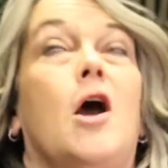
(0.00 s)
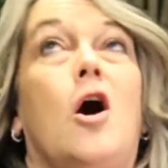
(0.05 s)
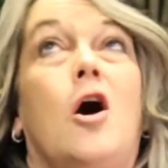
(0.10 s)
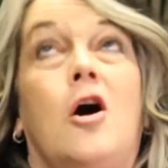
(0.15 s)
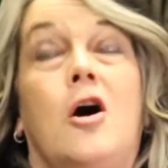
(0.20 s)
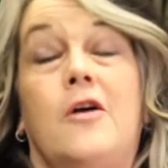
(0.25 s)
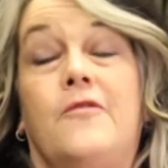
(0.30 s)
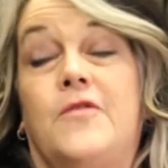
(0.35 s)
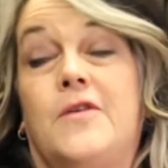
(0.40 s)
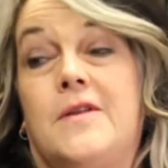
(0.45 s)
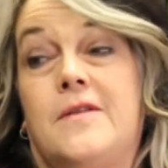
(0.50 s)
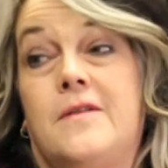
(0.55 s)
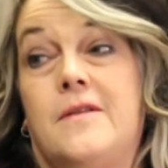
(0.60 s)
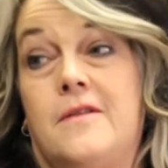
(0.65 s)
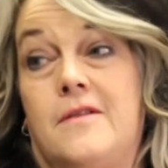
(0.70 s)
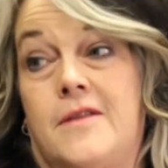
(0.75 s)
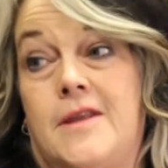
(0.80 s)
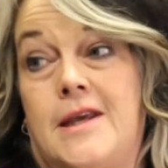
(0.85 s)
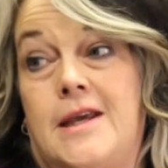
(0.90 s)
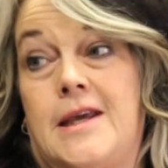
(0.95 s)

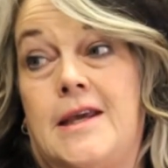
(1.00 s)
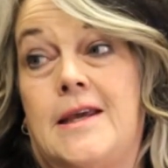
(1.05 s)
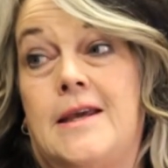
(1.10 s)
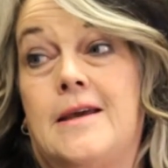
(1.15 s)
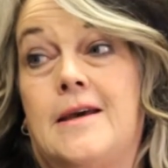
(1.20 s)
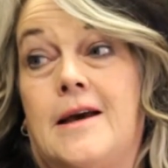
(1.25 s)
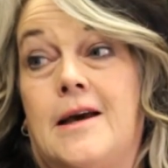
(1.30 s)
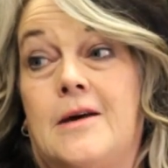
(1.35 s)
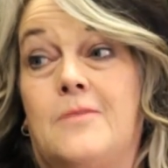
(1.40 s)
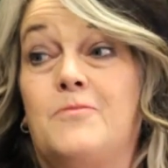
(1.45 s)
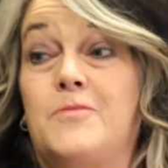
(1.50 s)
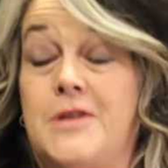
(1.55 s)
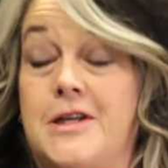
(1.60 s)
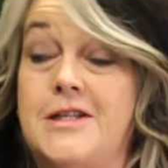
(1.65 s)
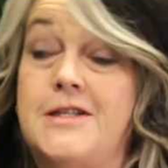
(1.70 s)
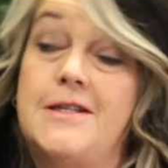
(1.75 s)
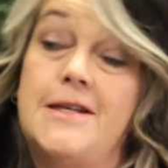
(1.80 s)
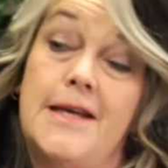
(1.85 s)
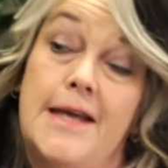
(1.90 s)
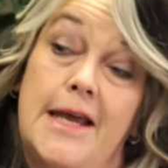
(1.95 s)
often the
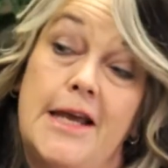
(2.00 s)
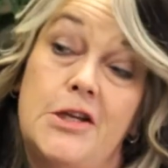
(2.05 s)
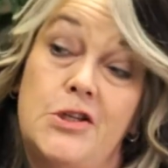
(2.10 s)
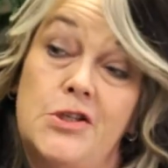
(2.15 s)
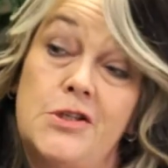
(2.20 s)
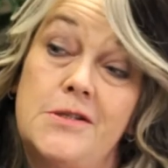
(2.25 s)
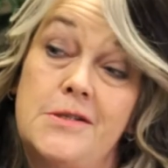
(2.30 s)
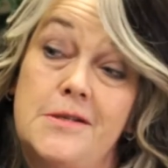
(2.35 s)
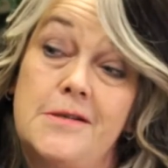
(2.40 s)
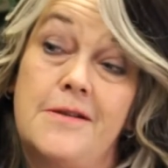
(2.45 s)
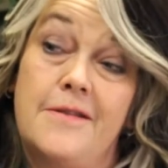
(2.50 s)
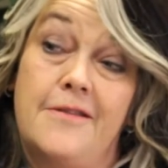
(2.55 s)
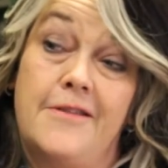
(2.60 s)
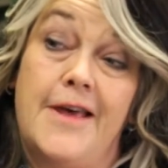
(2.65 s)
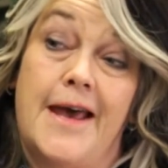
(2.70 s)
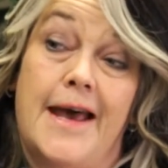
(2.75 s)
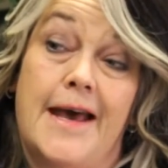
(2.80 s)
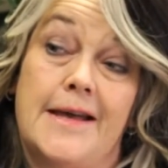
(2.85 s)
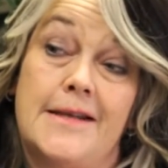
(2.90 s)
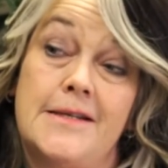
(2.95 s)
listing agent
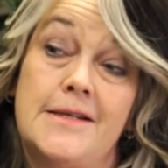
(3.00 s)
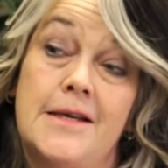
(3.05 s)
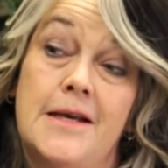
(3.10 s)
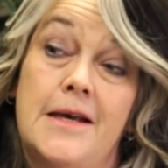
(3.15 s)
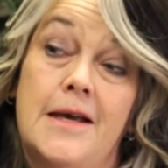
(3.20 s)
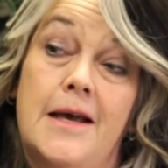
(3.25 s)
that